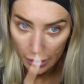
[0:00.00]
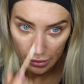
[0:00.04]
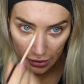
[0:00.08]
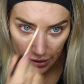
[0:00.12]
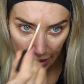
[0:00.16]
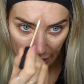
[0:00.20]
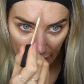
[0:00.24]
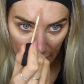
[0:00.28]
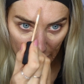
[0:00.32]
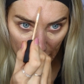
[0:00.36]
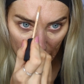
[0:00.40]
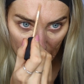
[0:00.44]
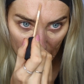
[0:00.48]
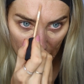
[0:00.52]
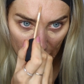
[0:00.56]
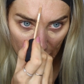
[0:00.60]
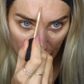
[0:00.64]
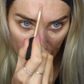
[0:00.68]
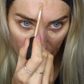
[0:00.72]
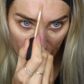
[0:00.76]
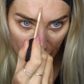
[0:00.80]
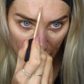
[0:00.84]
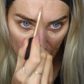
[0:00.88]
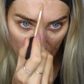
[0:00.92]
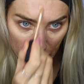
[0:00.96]
Like
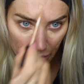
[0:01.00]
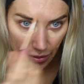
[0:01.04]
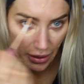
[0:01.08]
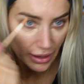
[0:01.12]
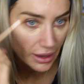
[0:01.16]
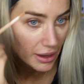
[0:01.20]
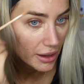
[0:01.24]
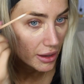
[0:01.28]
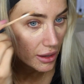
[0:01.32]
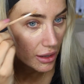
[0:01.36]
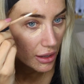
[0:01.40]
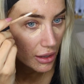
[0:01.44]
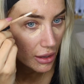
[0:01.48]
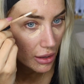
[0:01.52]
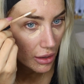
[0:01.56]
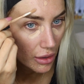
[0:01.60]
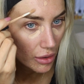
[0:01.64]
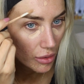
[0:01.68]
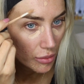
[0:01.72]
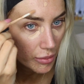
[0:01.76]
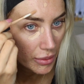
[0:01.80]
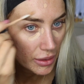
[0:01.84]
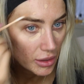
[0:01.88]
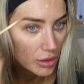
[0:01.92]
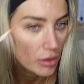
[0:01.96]
everywhere,
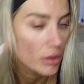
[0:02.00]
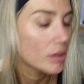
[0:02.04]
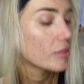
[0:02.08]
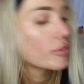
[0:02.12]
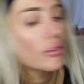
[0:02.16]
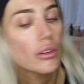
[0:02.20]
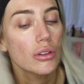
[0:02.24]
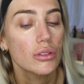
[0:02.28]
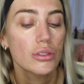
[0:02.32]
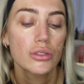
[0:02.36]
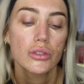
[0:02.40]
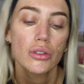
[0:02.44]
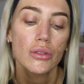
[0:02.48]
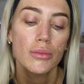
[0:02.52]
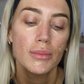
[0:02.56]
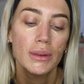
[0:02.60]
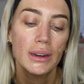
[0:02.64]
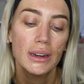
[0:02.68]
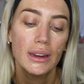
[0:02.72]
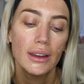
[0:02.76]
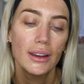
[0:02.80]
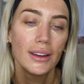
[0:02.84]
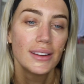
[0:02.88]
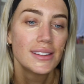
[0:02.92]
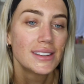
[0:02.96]
oh my god, I've got so
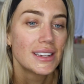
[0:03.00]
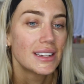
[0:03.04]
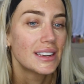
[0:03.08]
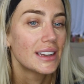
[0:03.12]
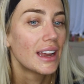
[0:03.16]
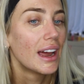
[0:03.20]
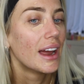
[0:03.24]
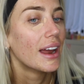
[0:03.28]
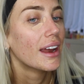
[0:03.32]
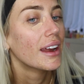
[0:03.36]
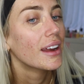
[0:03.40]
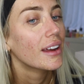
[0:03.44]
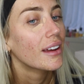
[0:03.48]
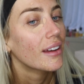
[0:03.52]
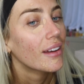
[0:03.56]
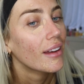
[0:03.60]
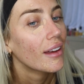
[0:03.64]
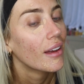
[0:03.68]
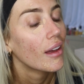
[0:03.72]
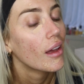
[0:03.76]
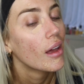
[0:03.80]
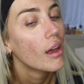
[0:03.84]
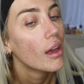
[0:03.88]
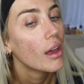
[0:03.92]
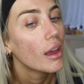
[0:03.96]
many today.
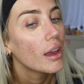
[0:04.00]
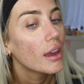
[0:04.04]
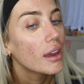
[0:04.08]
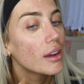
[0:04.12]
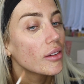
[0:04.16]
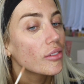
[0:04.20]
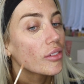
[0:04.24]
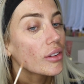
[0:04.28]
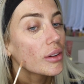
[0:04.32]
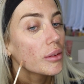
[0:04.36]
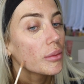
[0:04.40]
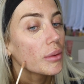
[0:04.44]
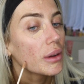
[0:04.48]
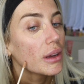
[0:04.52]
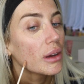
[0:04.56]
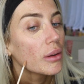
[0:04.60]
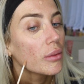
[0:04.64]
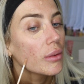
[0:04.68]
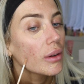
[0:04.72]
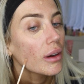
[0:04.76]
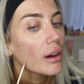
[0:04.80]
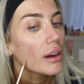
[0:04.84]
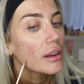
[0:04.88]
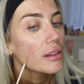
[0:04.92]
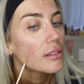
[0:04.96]
Everywhere
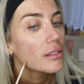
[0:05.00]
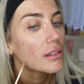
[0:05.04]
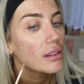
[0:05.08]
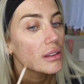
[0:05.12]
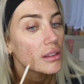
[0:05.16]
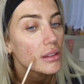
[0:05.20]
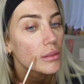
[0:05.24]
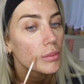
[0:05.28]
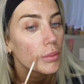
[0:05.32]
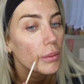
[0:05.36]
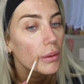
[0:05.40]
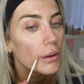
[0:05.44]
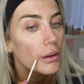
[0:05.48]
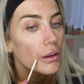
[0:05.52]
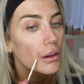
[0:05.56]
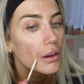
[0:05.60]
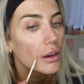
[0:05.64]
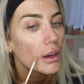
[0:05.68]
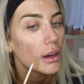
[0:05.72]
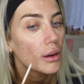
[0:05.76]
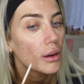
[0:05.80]
where I see a spot,